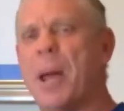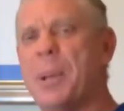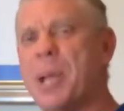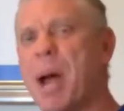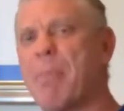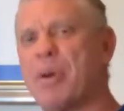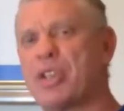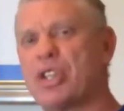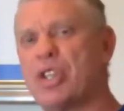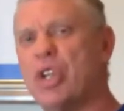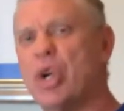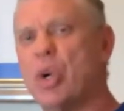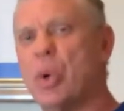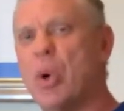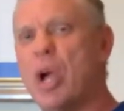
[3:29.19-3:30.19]
Number
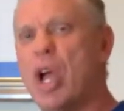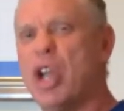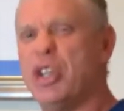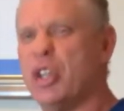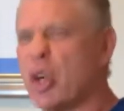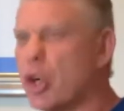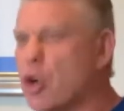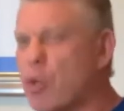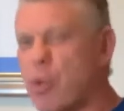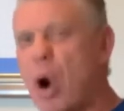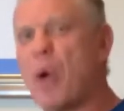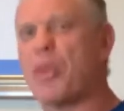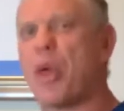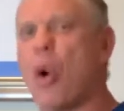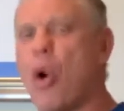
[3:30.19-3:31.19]
two, your
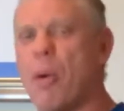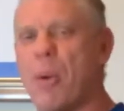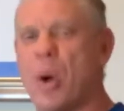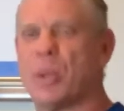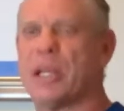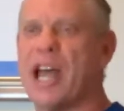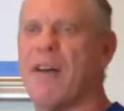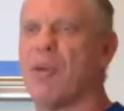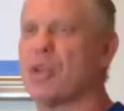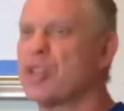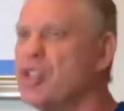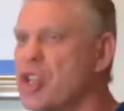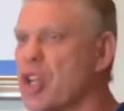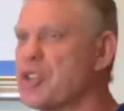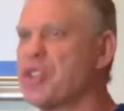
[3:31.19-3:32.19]
growth hormone
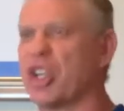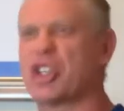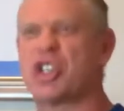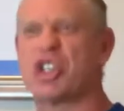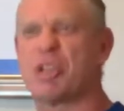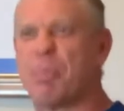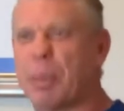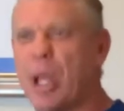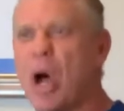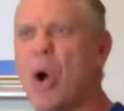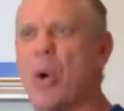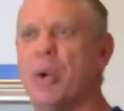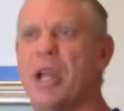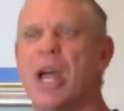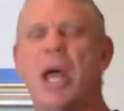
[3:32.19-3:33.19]
levels just
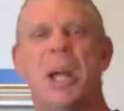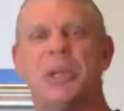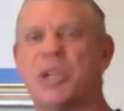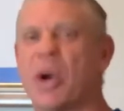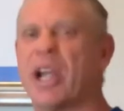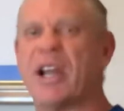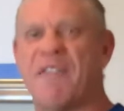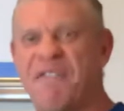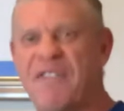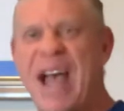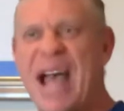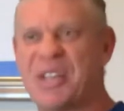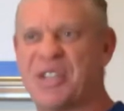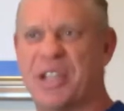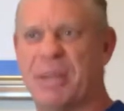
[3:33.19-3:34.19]
explode during the
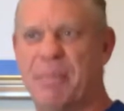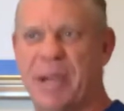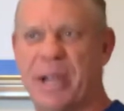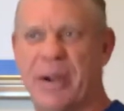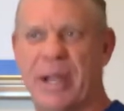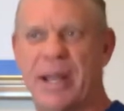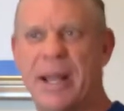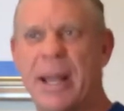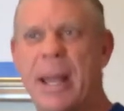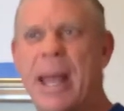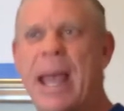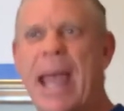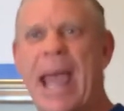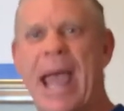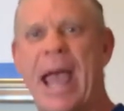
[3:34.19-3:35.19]
fasting period.
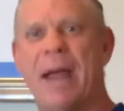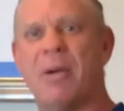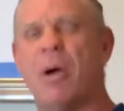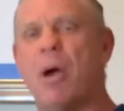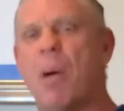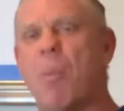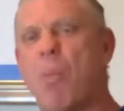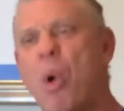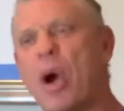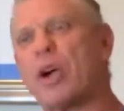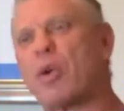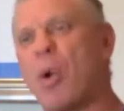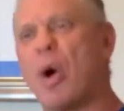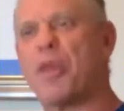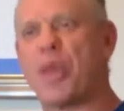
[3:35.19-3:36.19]
And
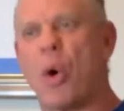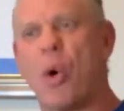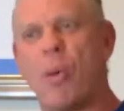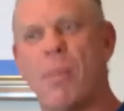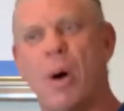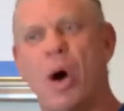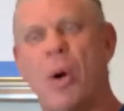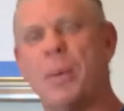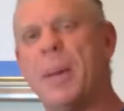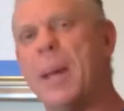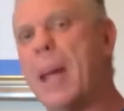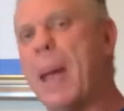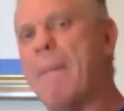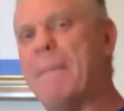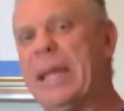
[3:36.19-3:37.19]
more growth hormone
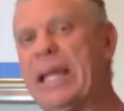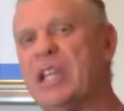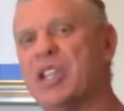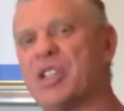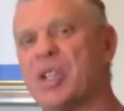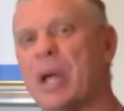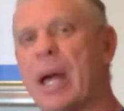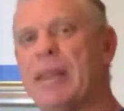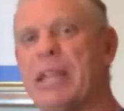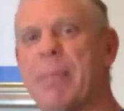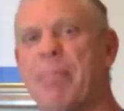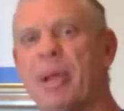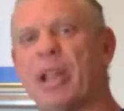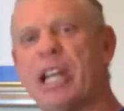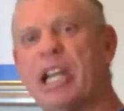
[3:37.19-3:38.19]
means the
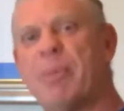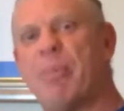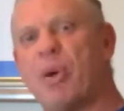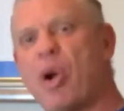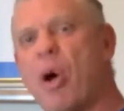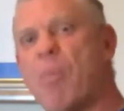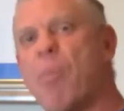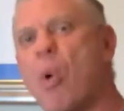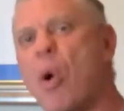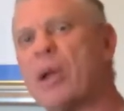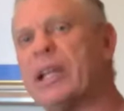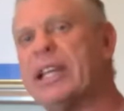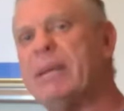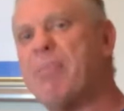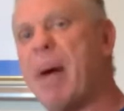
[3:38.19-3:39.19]
ability to put on more
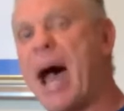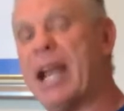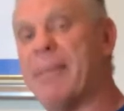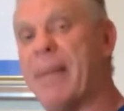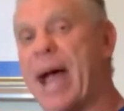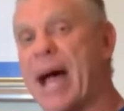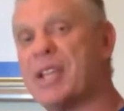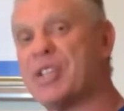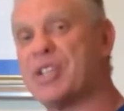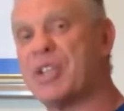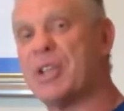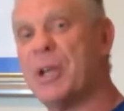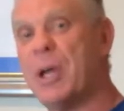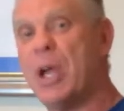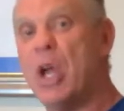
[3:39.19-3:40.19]
lean body
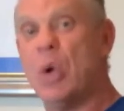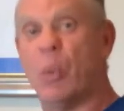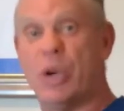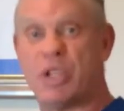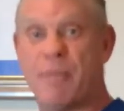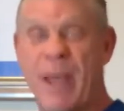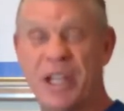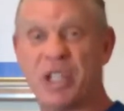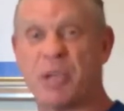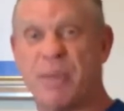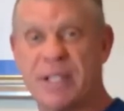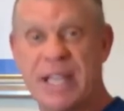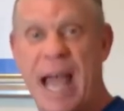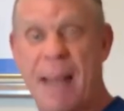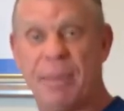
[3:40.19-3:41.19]
mass, which makes your
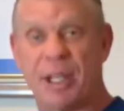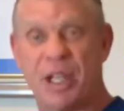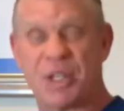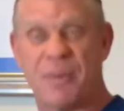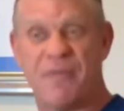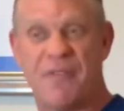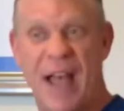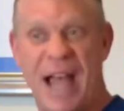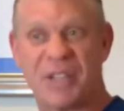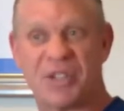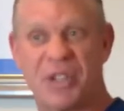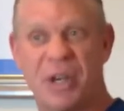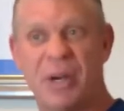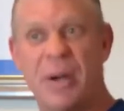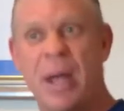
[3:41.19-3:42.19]
metabolism
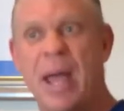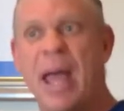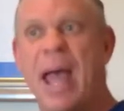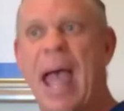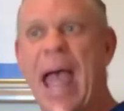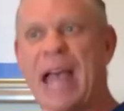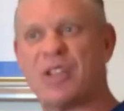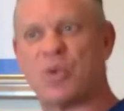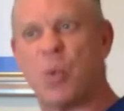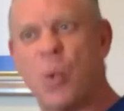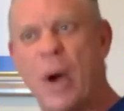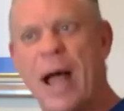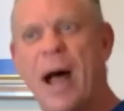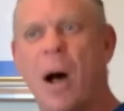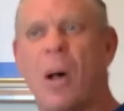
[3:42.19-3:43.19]
faster, as
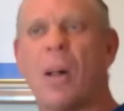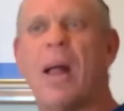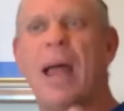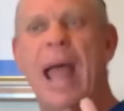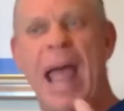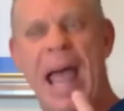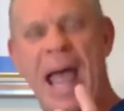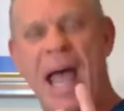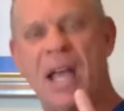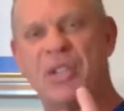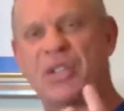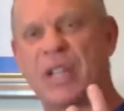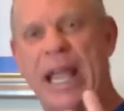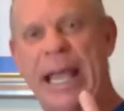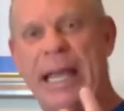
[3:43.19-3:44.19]
well
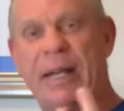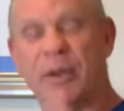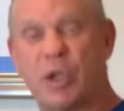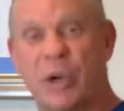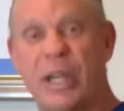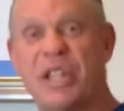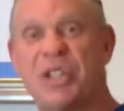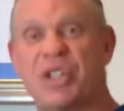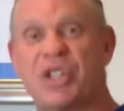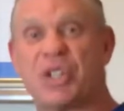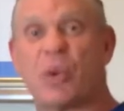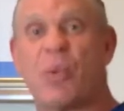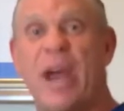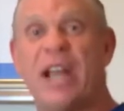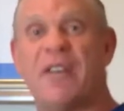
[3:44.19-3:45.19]
as it increases
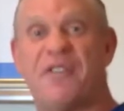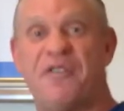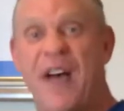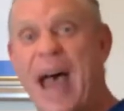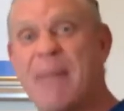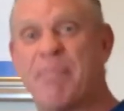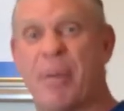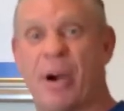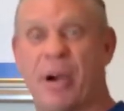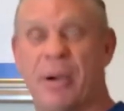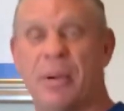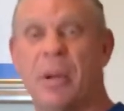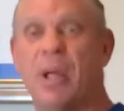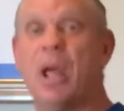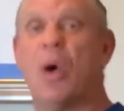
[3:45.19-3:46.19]
the rate of fat burn
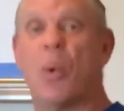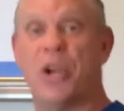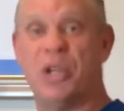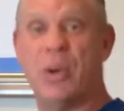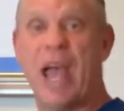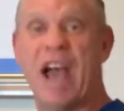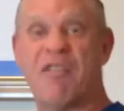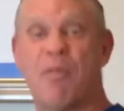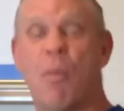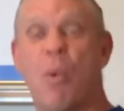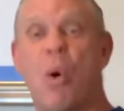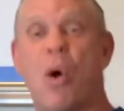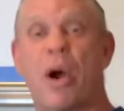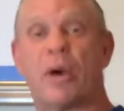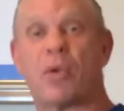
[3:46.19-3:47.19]
when you have
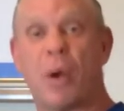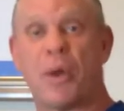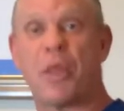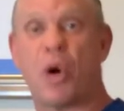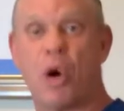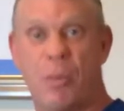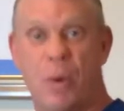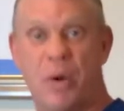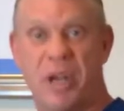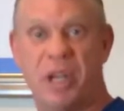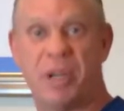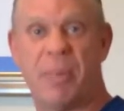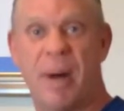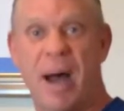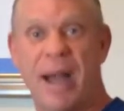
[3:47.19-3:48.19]
more growth hormone in
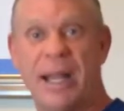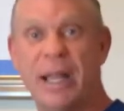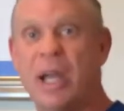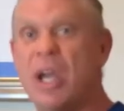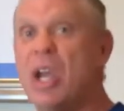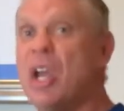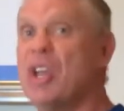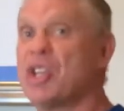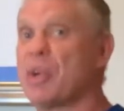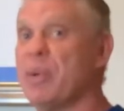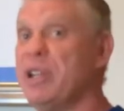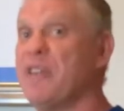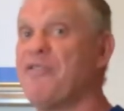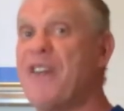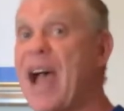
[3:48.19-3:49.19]
your body. So
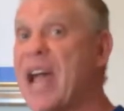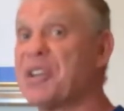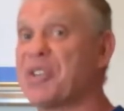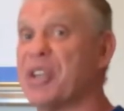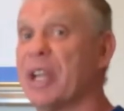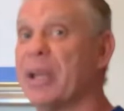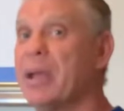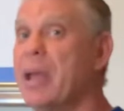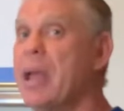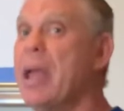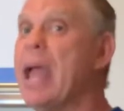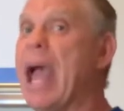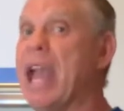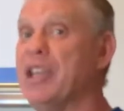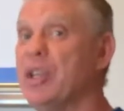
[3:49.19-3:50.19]
when you're fasting
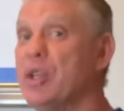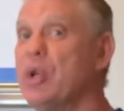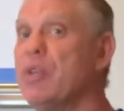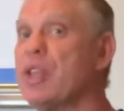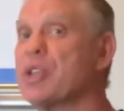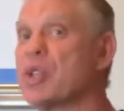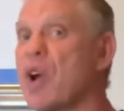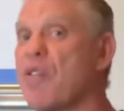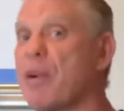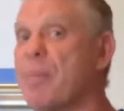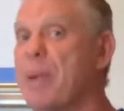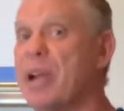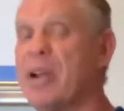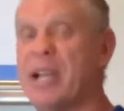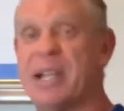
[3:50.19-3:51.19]
and you do this over a
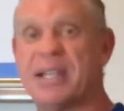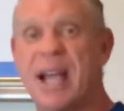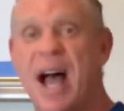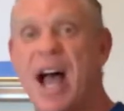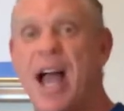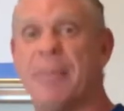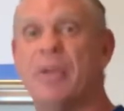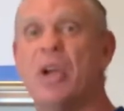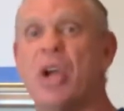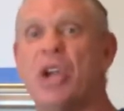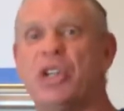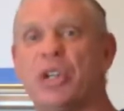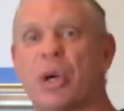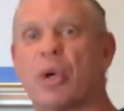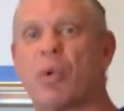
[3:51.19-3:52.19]
period of time,
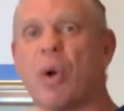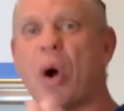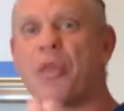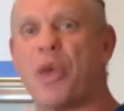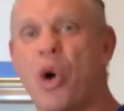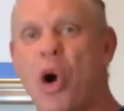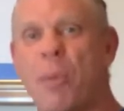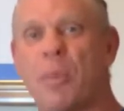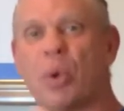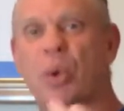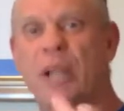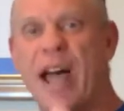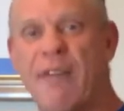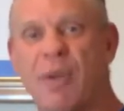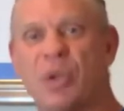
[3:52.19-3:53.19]
your growth
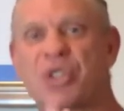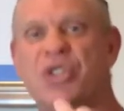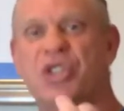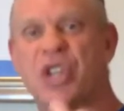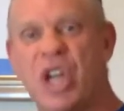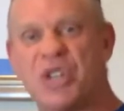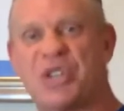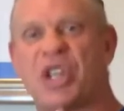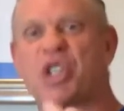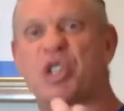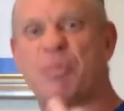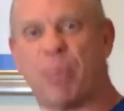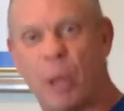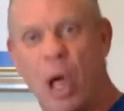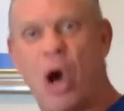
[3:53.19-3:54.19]
hormone levels just
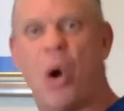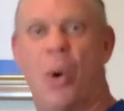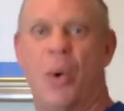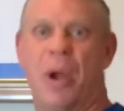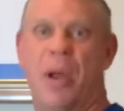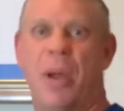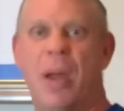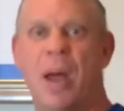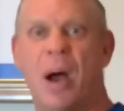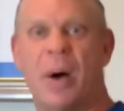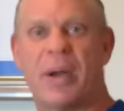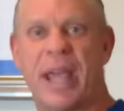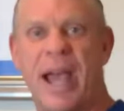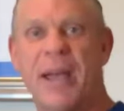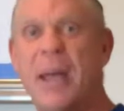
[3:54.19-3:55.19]
explode,
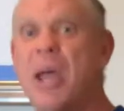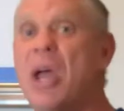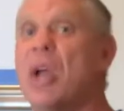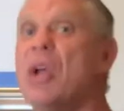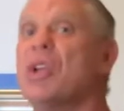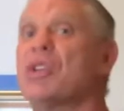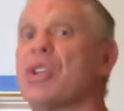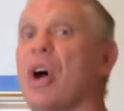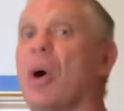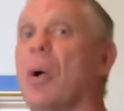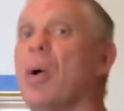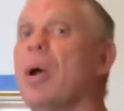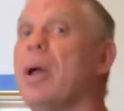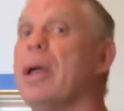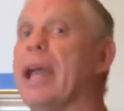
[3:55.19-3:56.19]
okay?
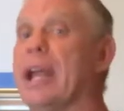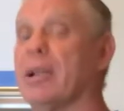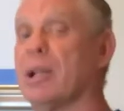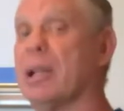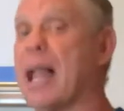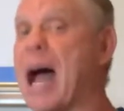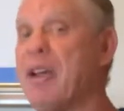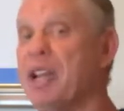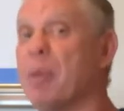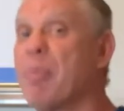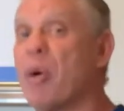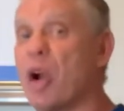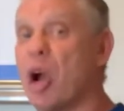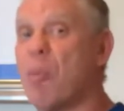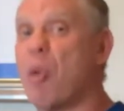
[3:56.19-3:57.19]
So it'll allow you to
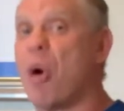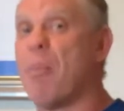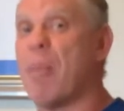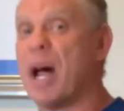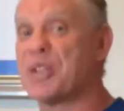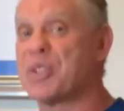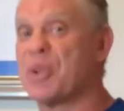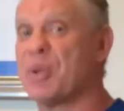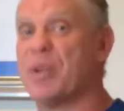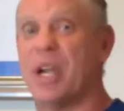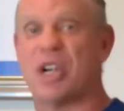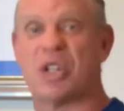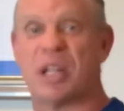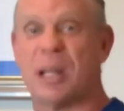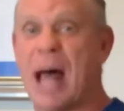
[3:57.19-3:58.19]
put on more muscle.
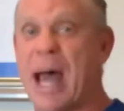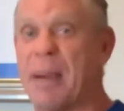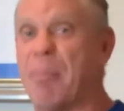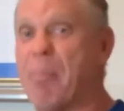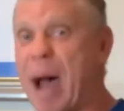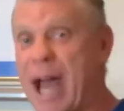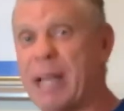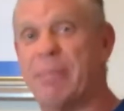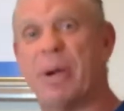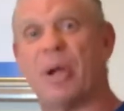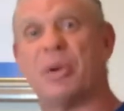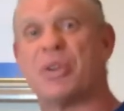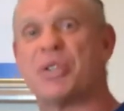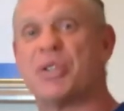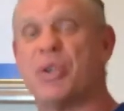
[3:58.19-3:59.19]
There's a lot of
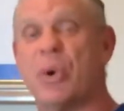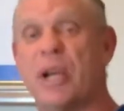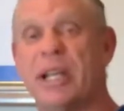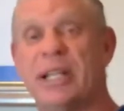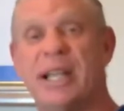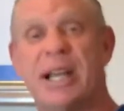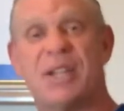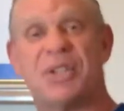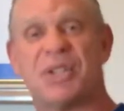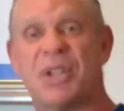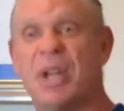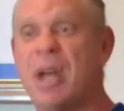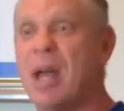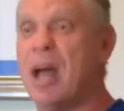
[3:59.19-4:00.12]
bodybuilders doing this.